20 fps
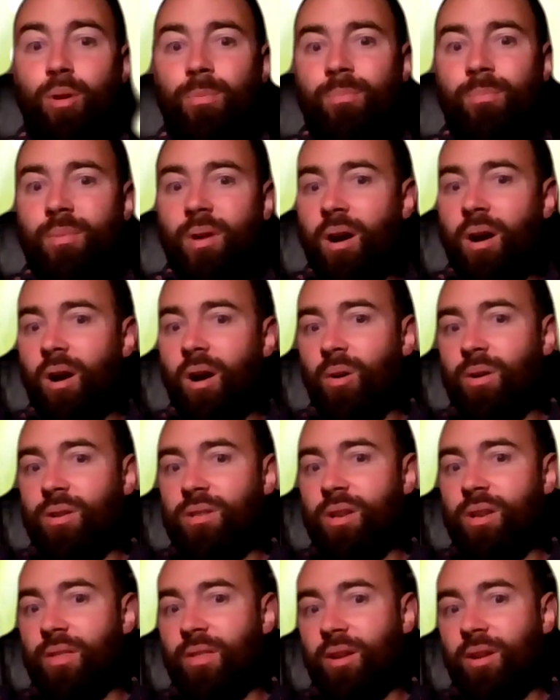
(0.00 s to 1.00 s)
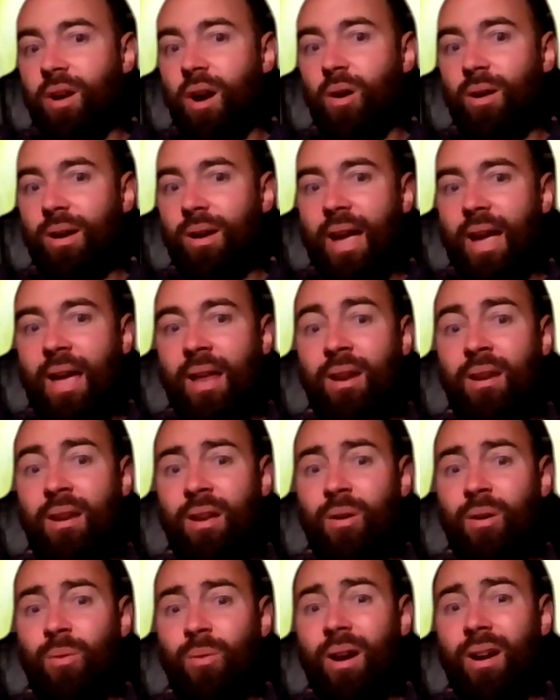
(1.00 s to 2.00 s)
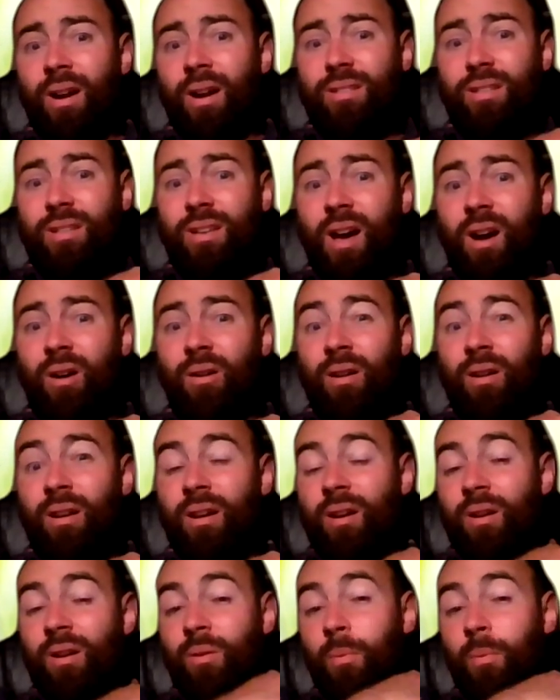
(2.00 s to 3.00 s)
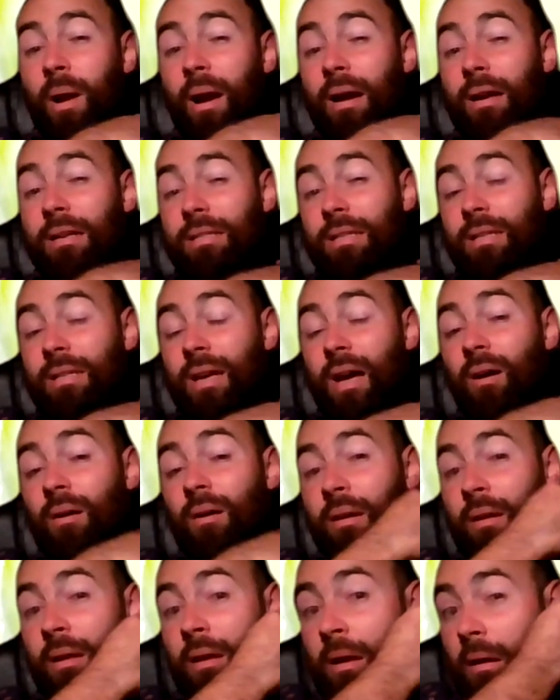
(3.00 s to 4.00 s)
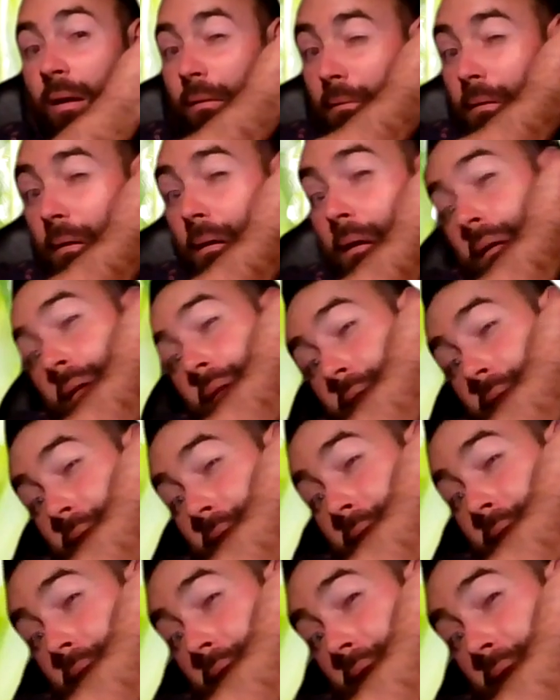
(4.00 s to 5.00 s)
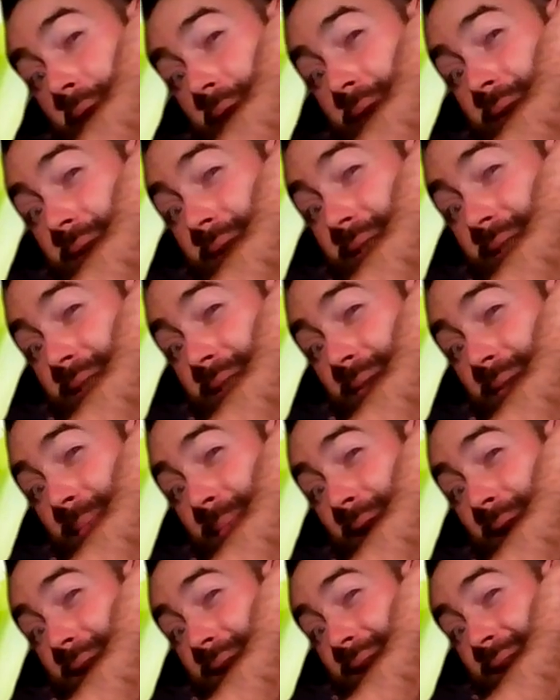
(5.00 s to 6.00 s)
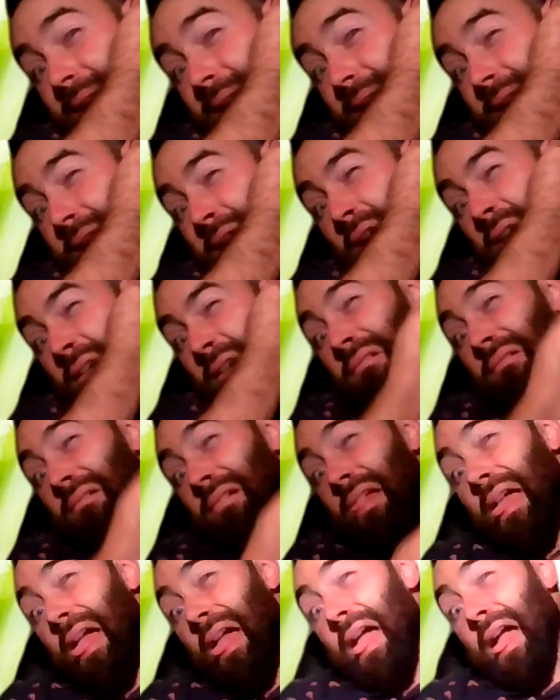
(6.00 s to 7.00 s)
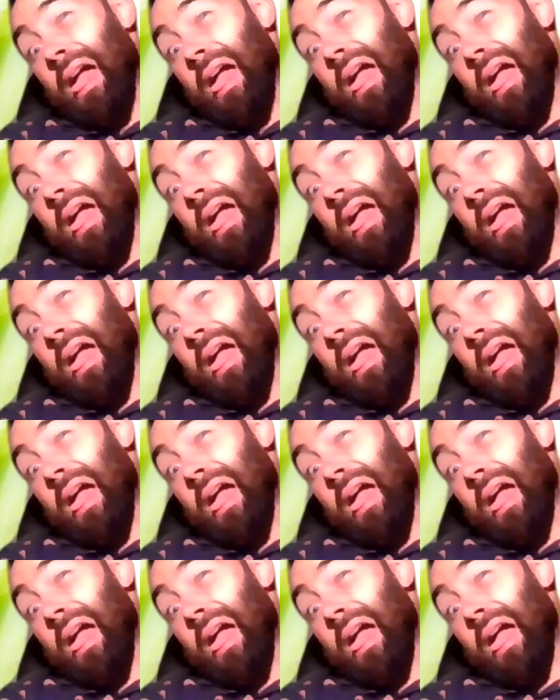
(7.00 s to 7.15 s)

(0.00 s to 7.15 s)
oh, he's on the go again. Where is he going? Where is he going? Oh, oh, he's in my ear. Ah!